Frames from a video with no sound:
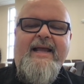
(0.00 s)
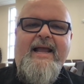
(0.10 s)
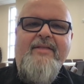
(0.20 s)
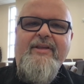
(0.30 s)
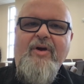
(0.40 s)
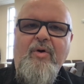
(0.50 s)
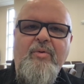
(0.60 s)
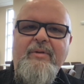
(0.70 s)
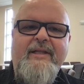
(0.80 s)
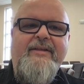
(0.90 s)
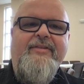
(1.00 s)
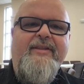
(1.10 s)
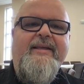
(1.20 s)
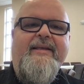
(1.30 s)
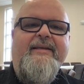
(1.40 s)
And the only
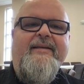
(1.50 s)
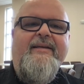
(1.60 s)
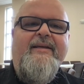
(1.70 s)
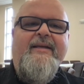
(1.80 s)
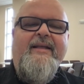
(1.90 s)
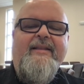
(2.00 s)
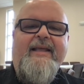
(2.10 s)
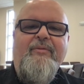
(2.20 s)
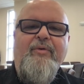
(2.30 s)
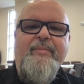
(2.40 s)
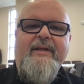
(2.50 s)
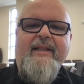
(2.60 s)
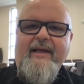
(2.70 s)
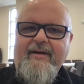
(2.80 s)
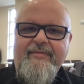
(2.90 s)
thing that will be
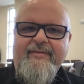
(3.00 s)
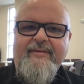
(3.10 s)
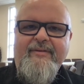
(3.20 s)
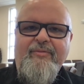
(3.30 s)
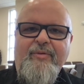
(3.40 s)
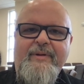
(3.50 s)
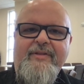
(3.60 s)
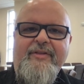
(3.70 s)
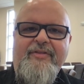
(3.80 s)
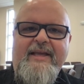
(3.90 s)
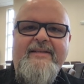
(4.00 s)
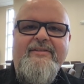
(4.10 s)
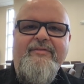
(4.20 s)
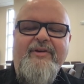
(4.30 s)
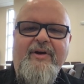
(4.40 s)
left will be the
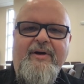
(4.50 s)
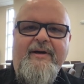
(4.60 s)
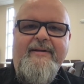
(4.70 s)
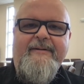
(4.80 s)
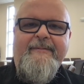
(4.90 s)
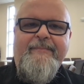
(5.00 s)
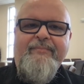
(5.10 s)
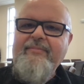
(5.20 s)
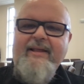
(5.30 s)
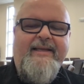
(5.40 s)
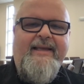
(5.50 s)
things of God that